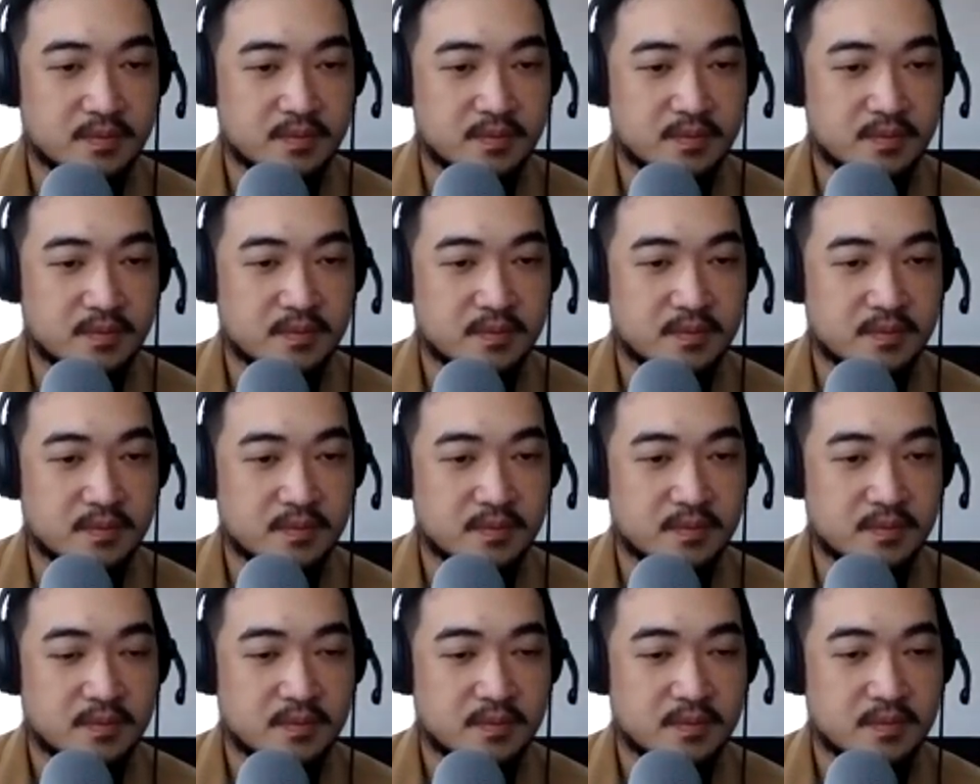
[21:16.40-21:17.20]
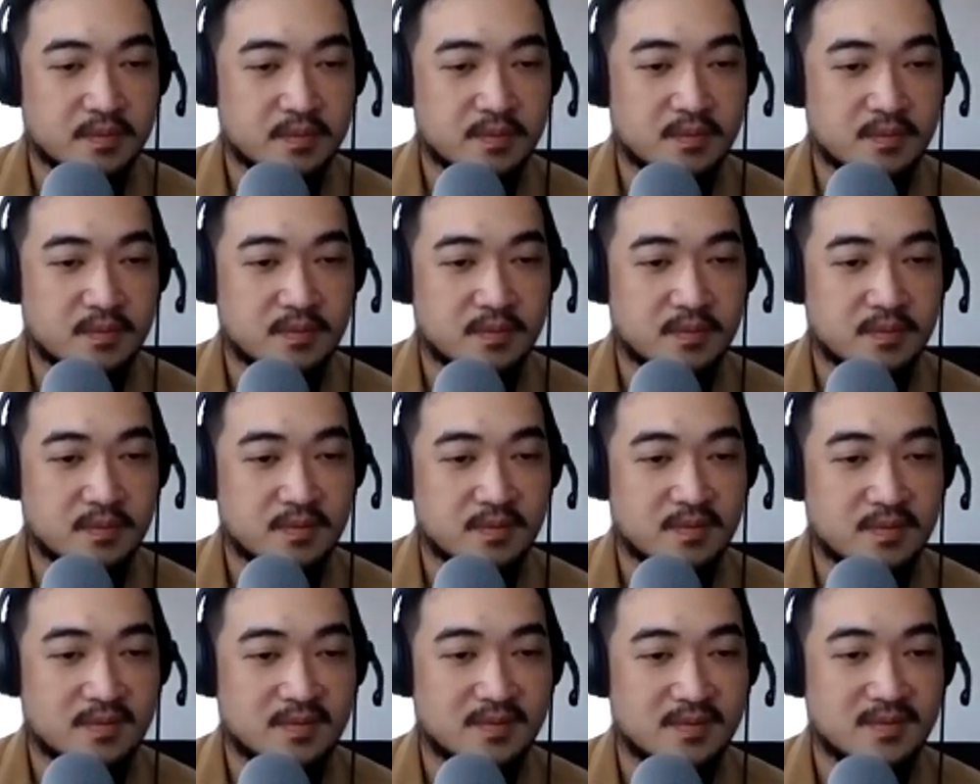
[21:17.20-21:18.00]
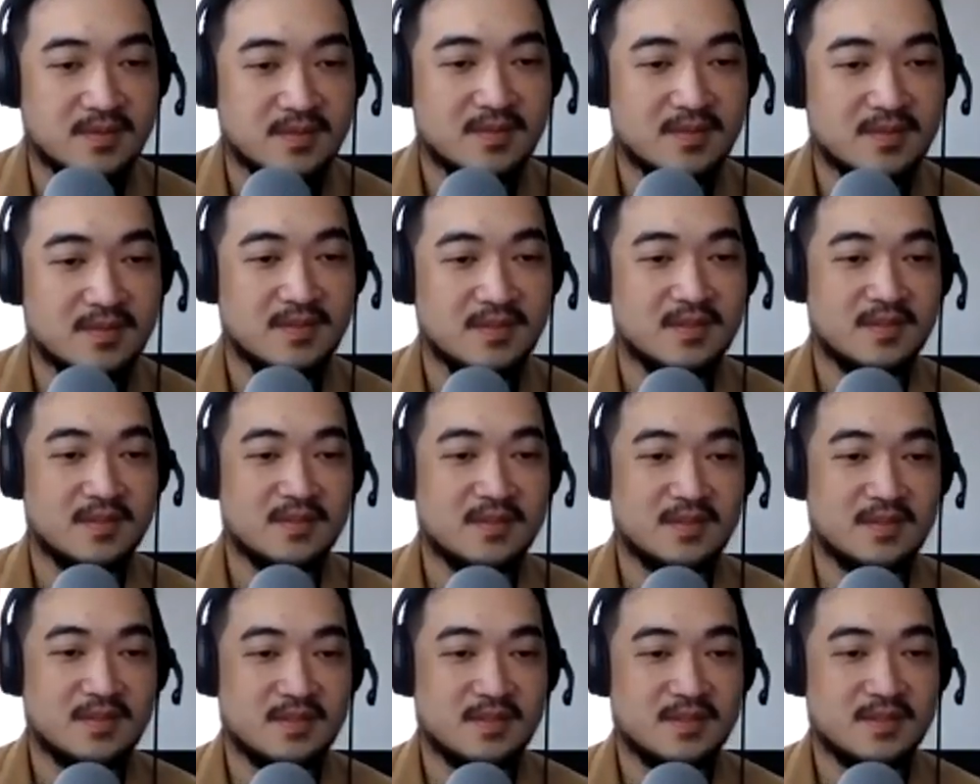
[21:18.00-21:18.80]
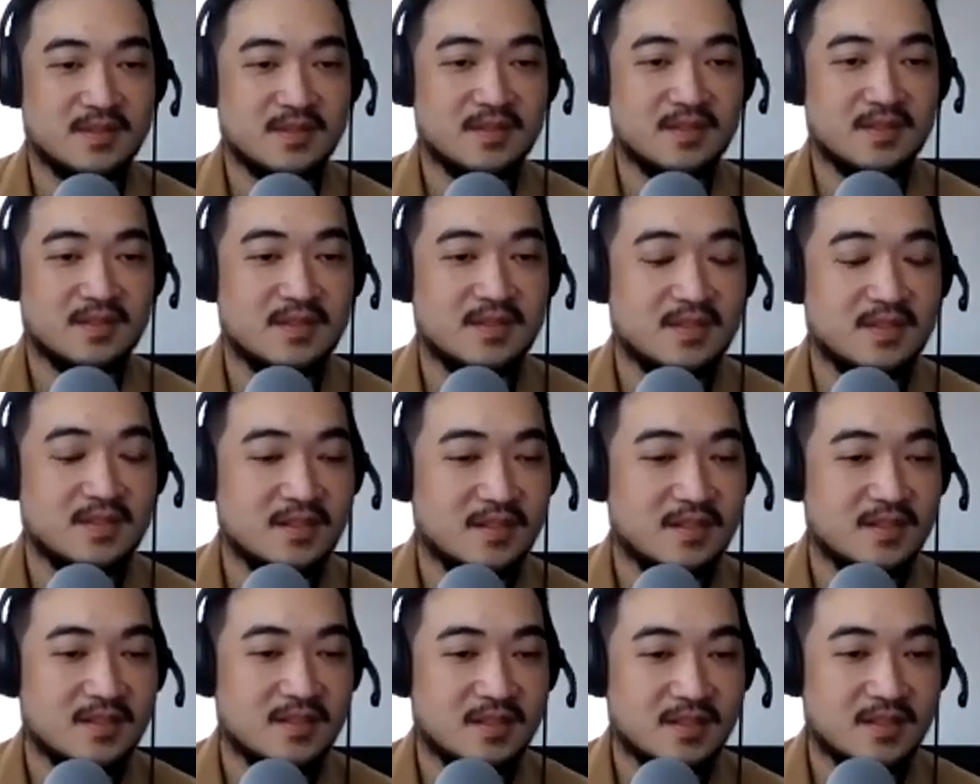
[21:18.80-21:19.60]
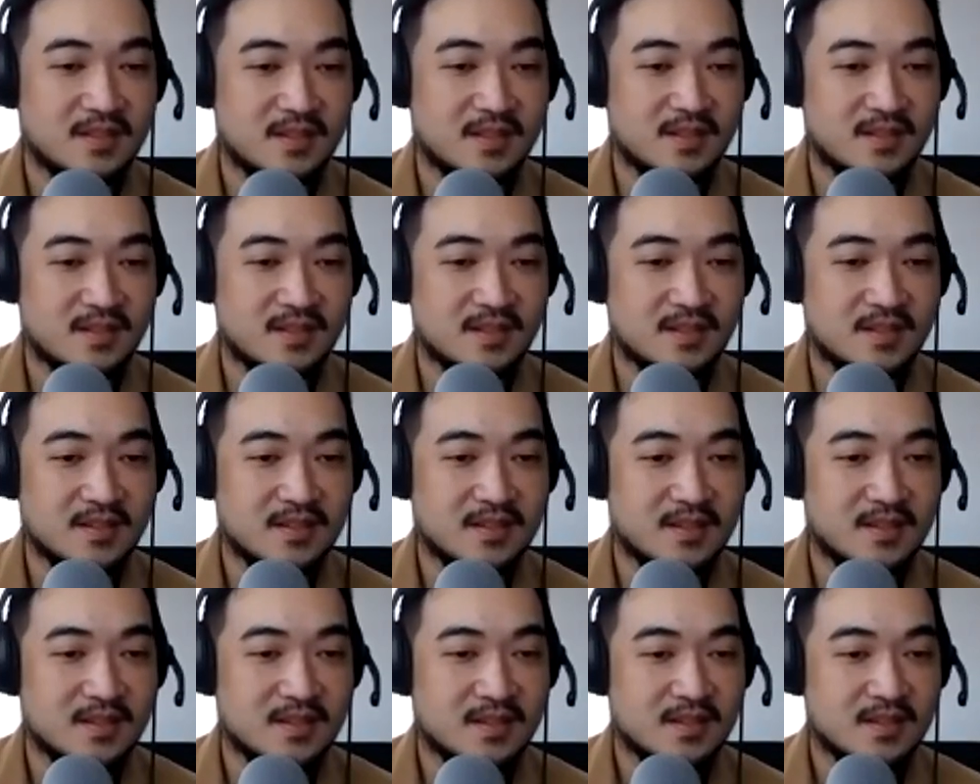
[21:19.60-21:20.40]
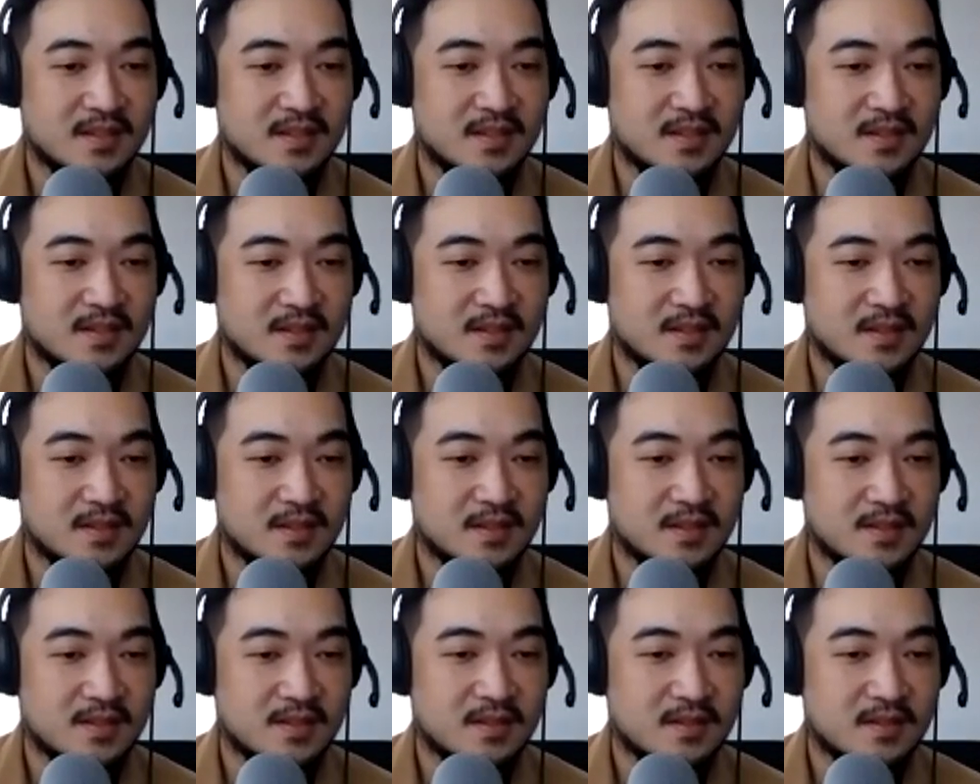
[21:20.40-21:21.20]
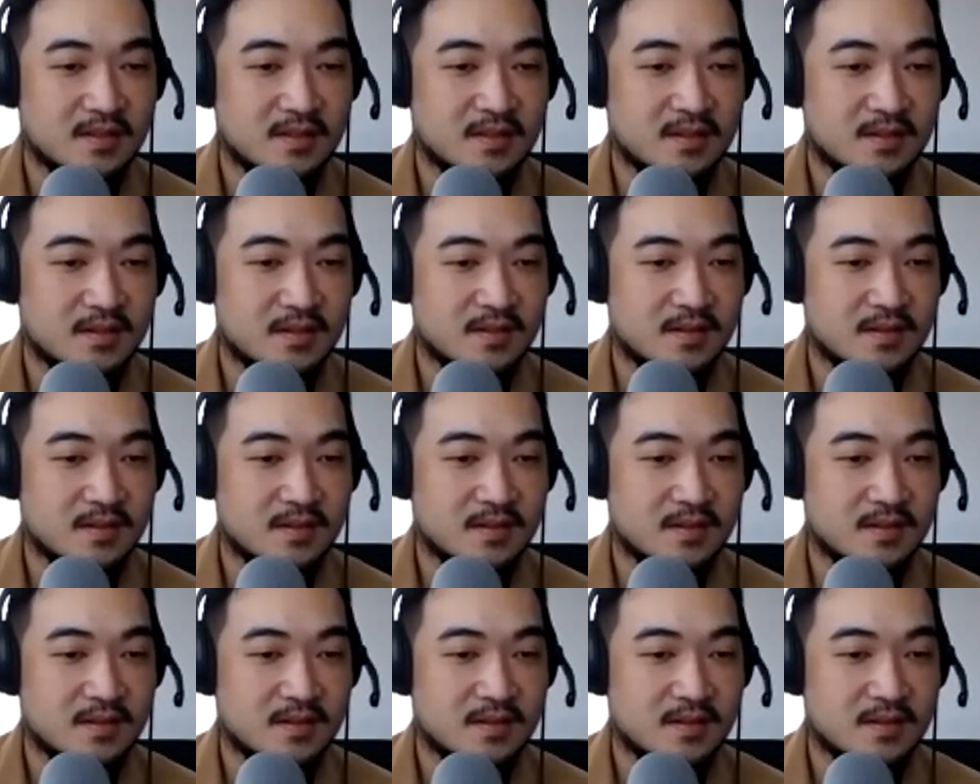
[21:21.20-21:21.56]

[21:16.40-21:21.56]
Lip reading: The person shown says nothing.